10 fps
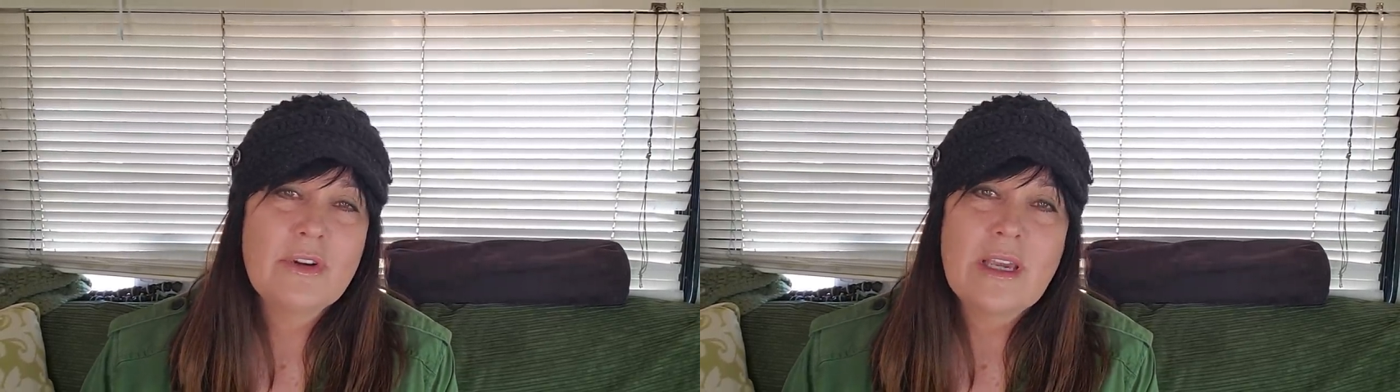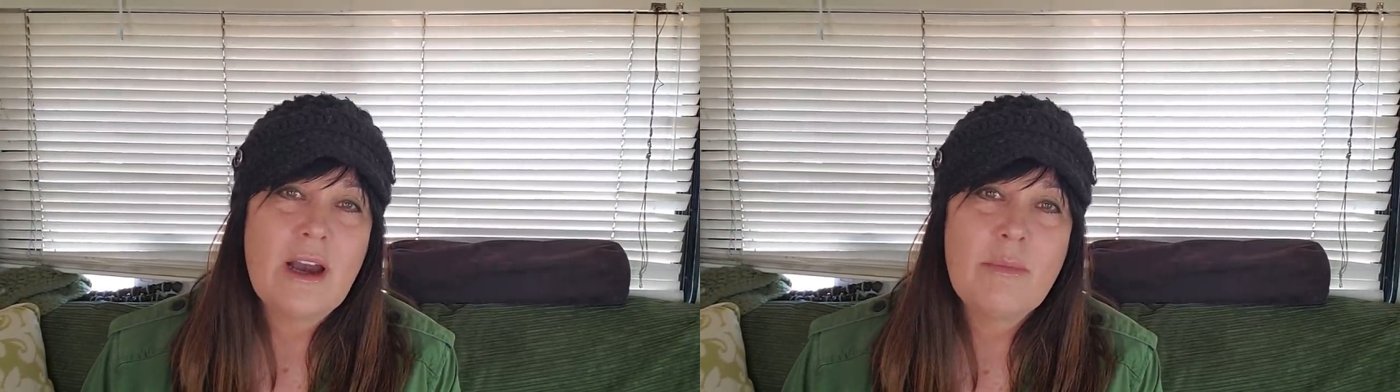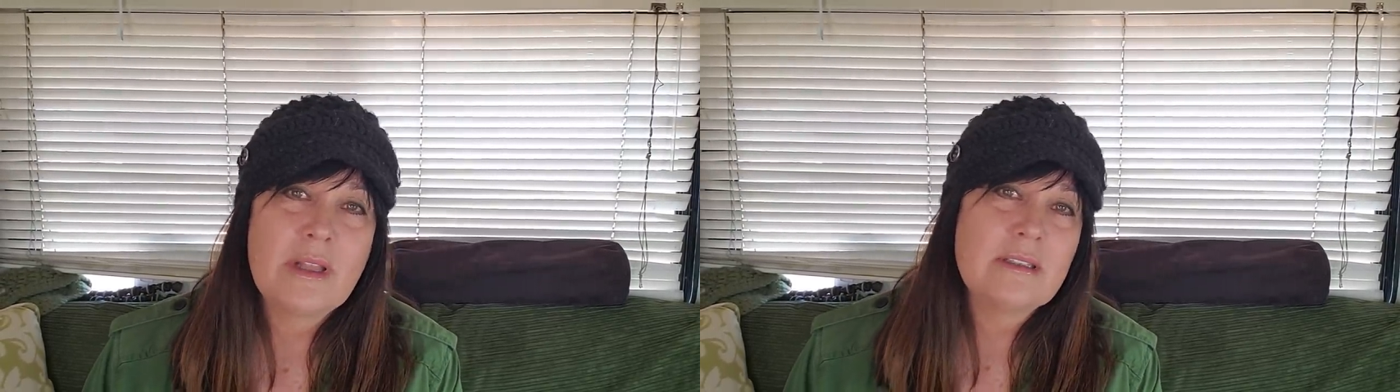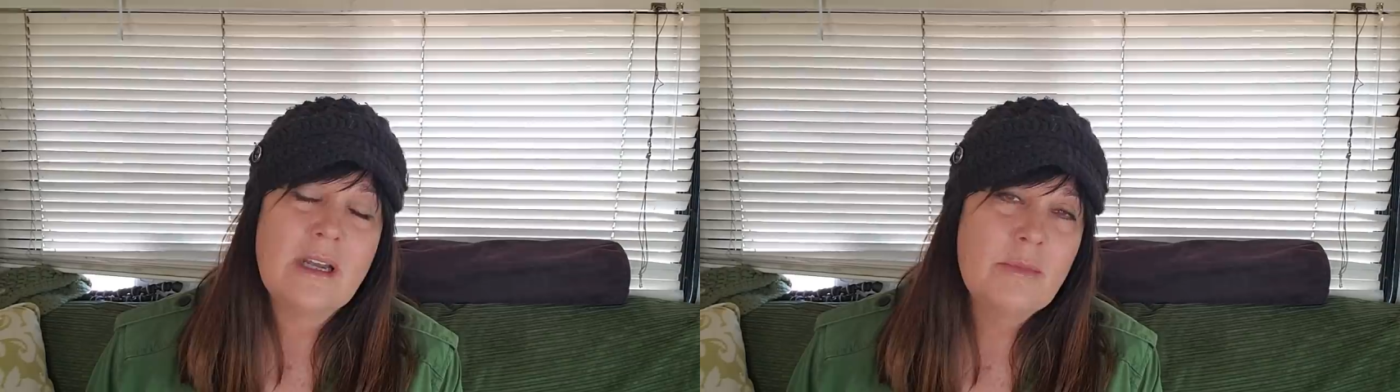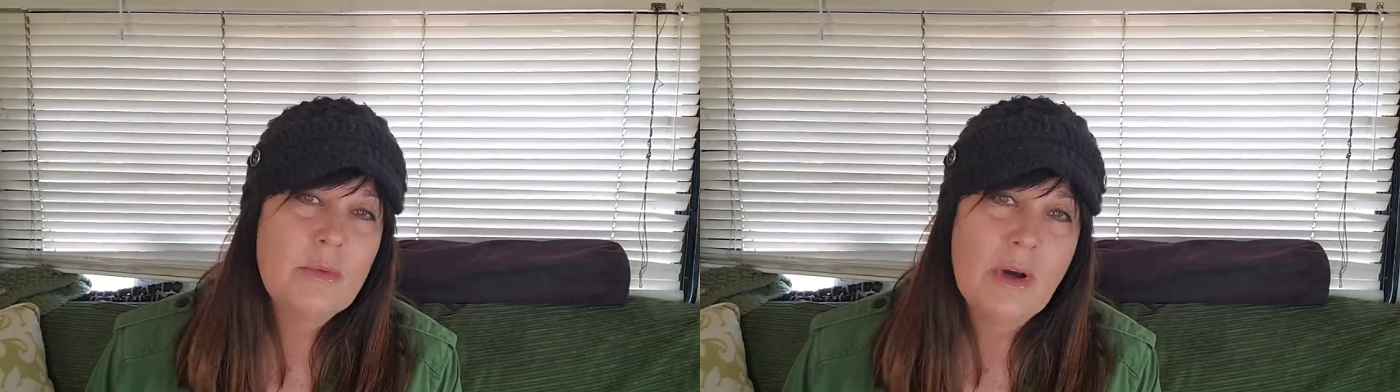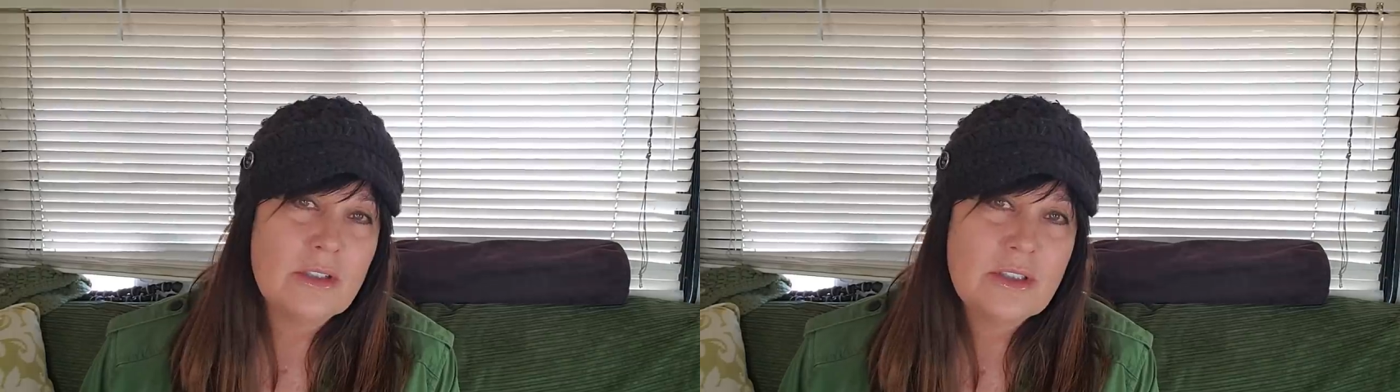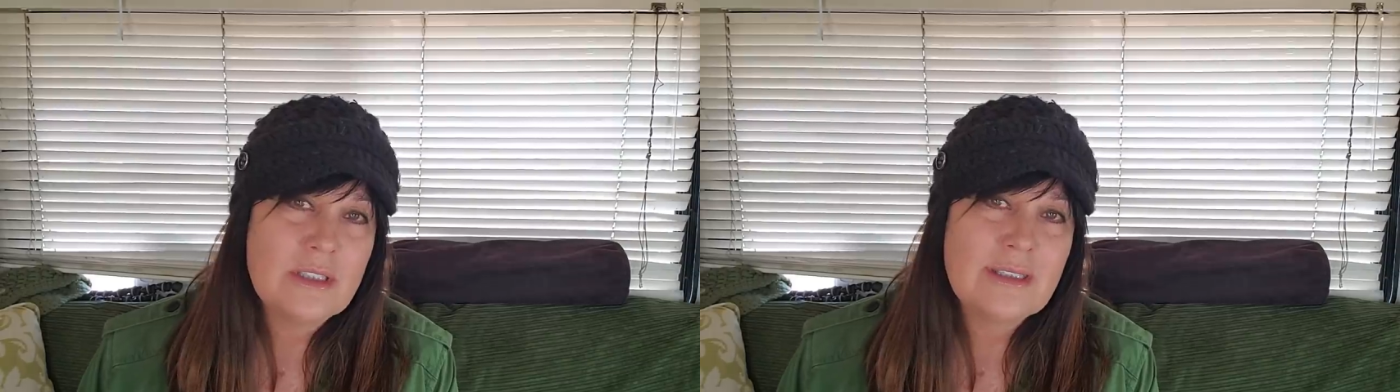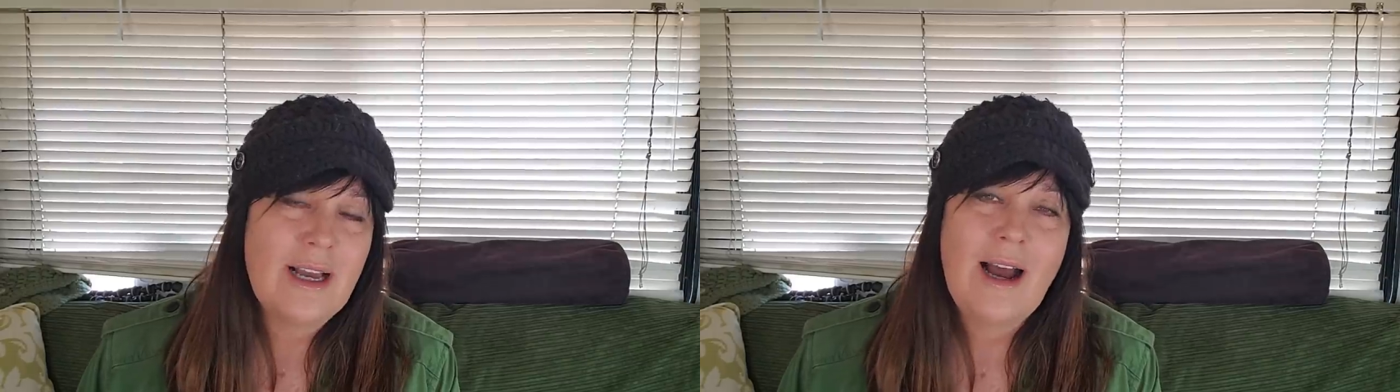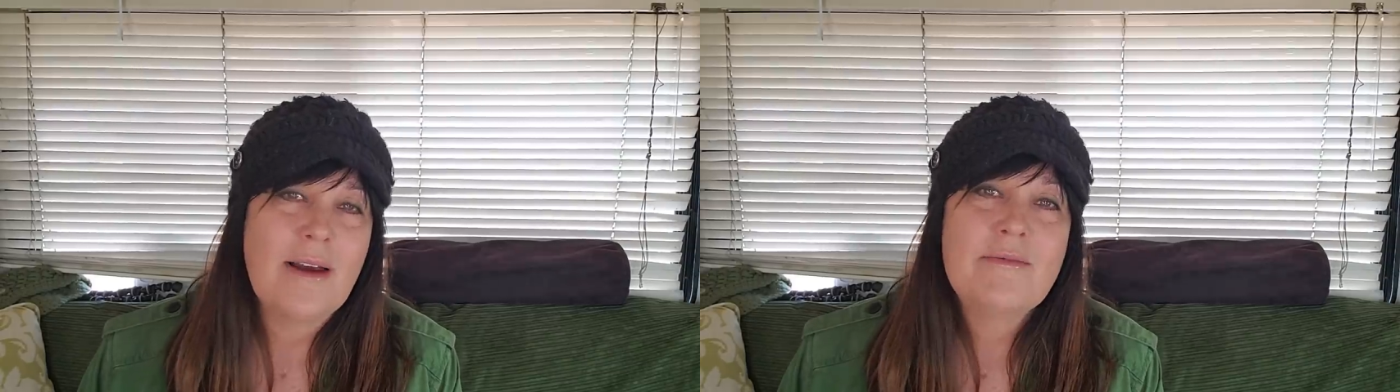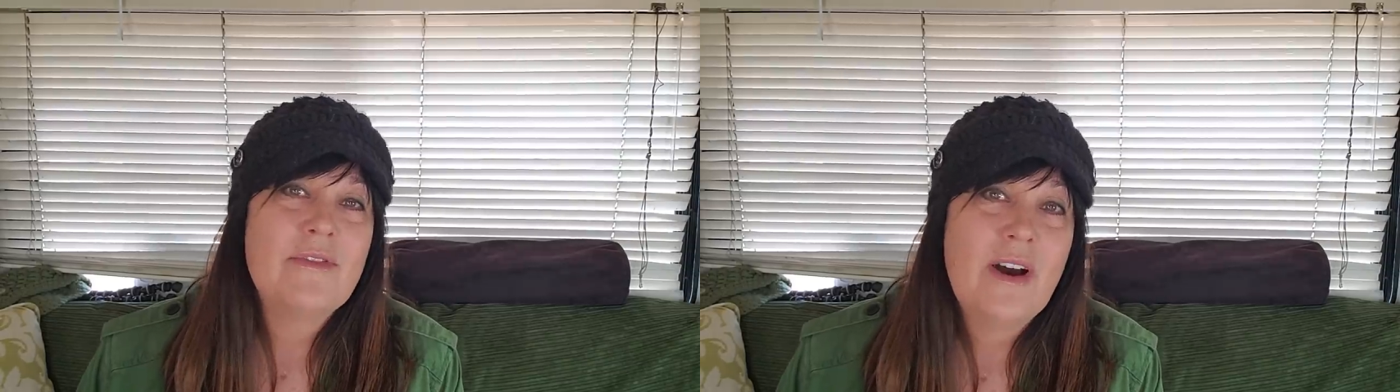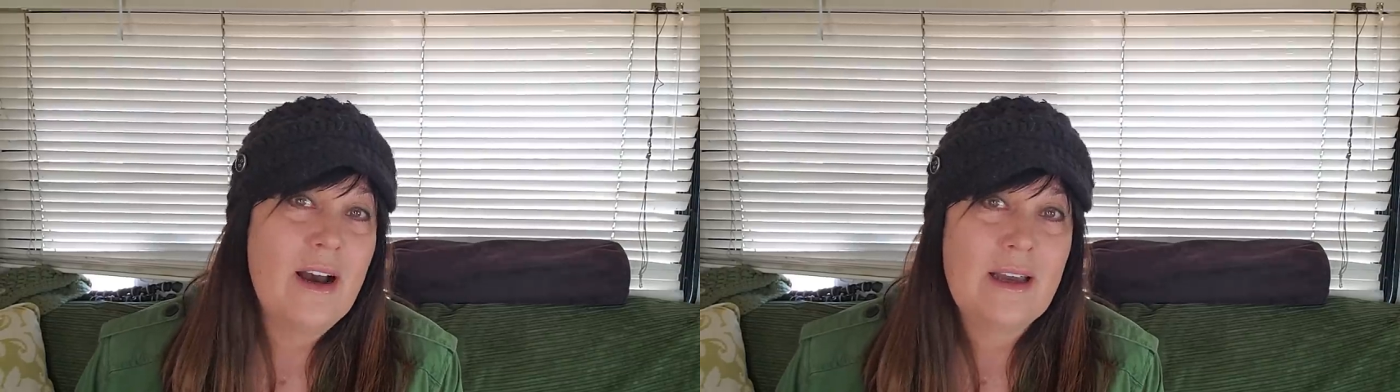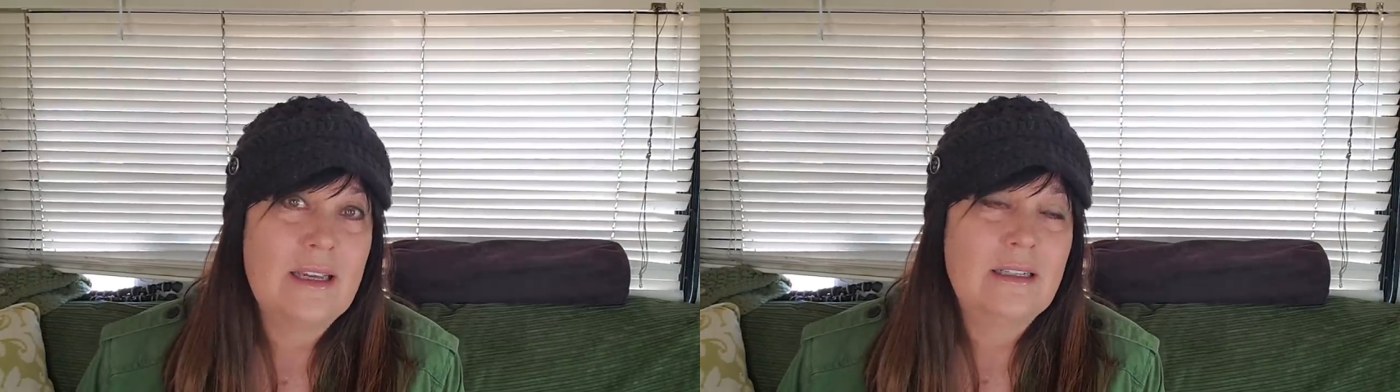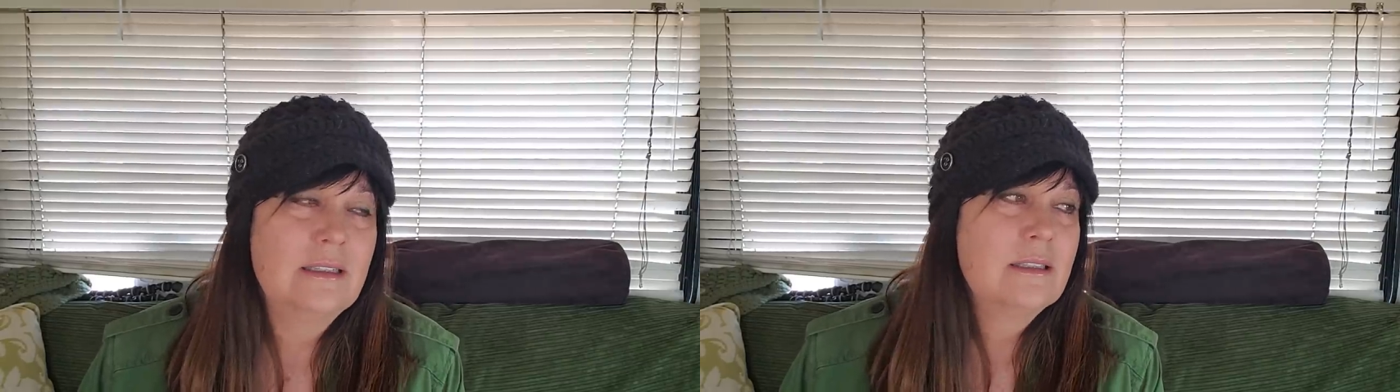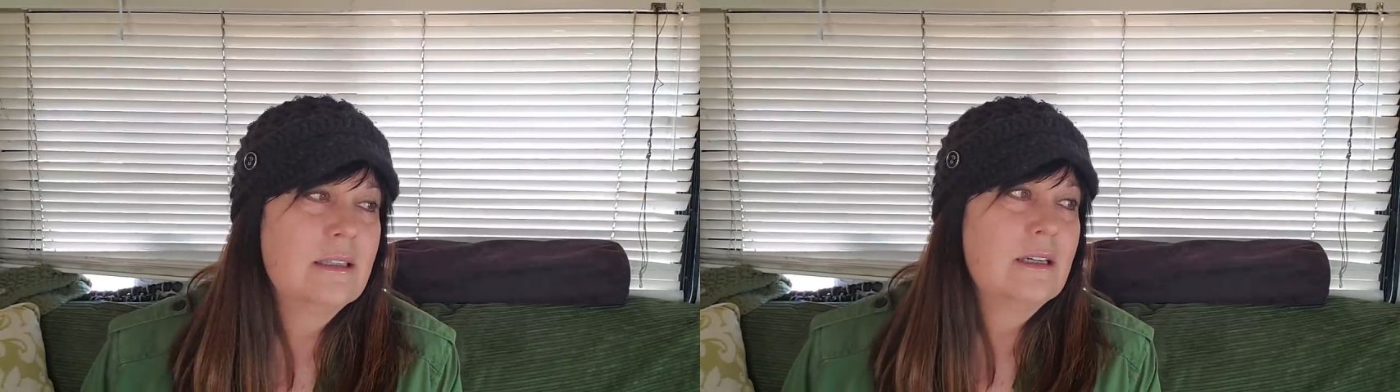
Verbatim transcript: freak out by the time you watch this I'm fine